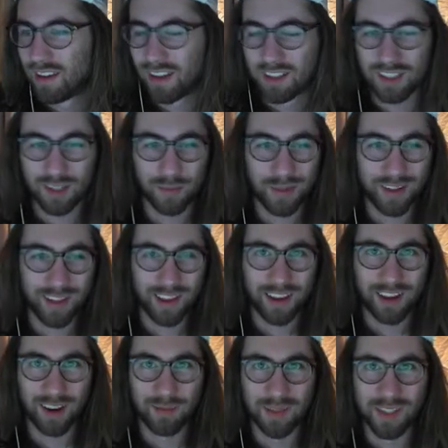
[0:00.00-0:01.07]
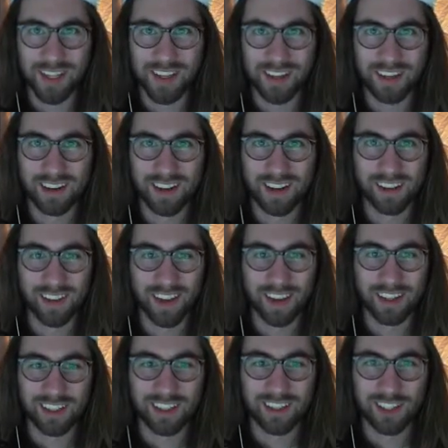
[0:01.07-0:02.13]
and somebody like comes in and like
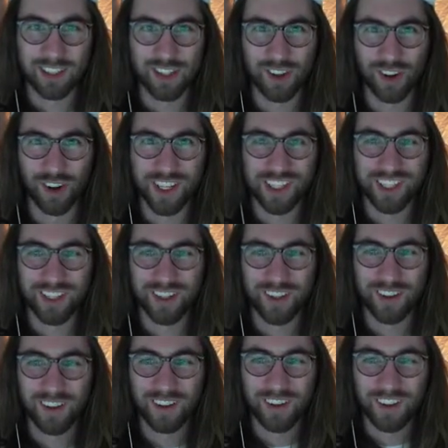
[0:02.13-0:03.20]
destroys you,